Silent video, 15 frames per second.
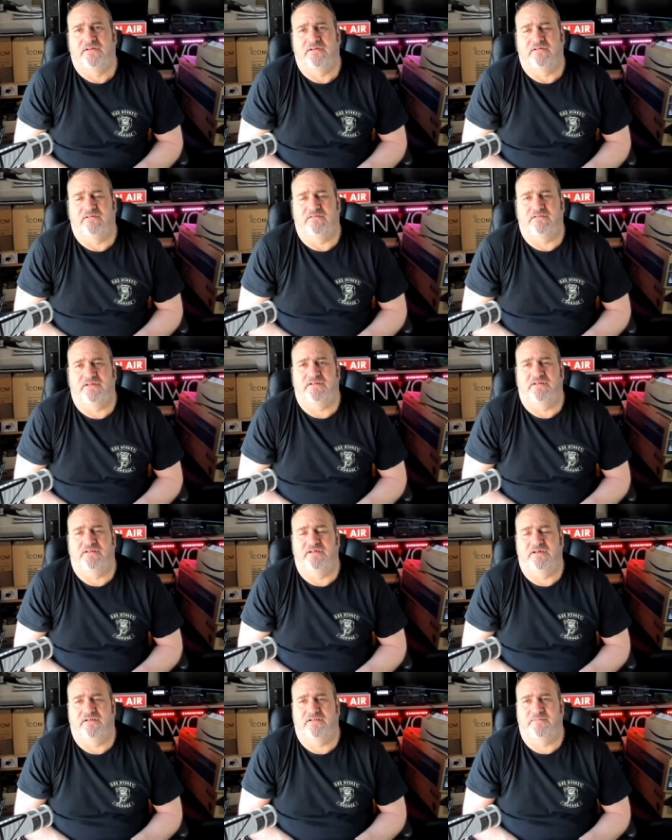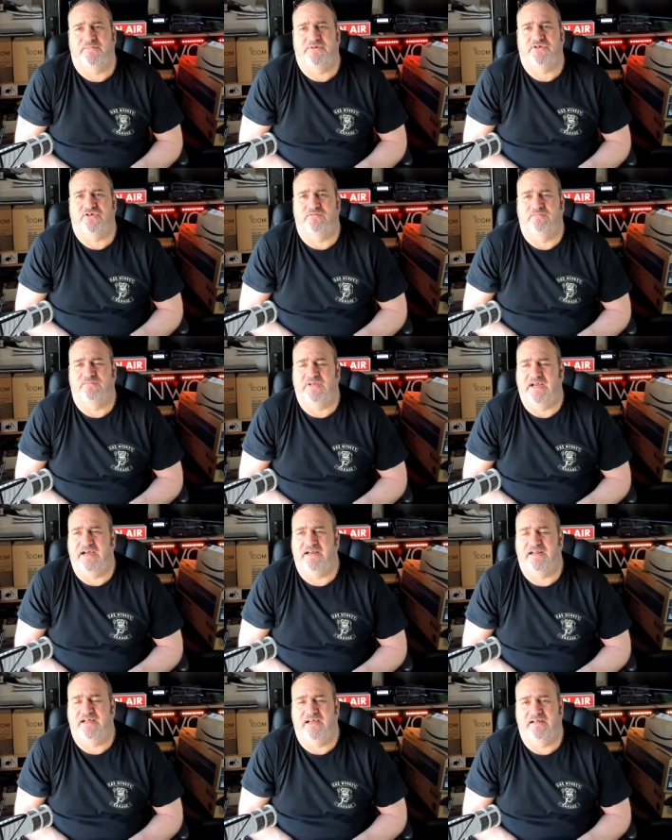you know, they'd, uh, there'd be some
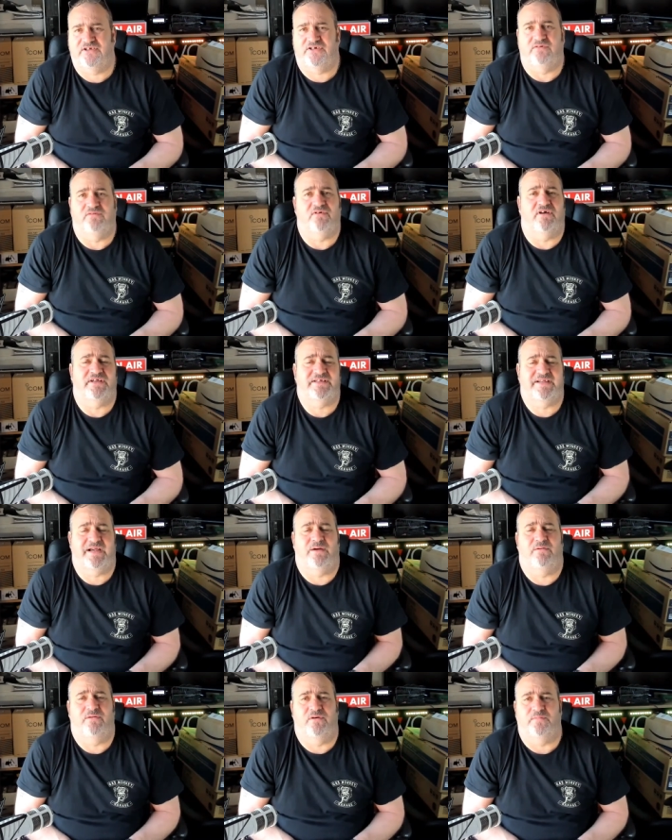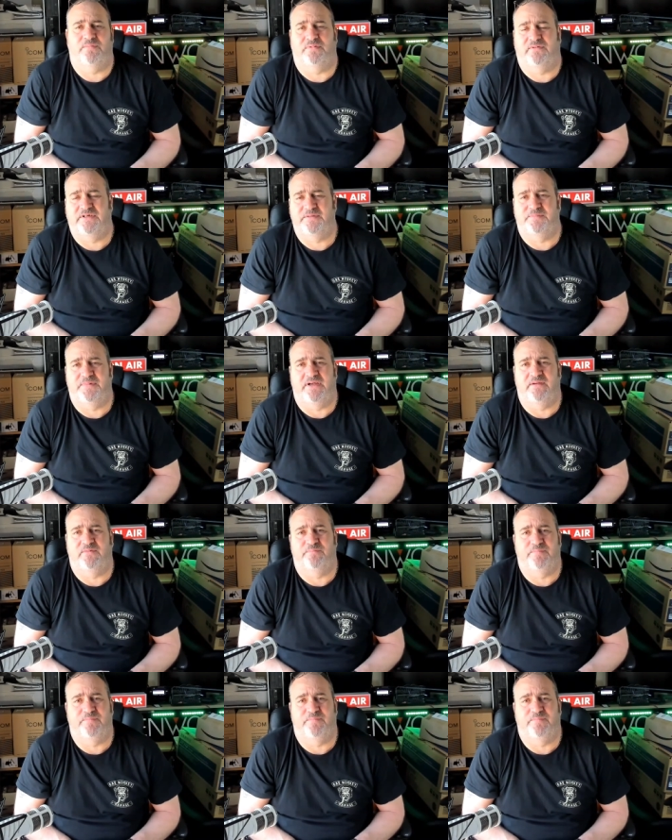guy there, had still got his tower up on his beam,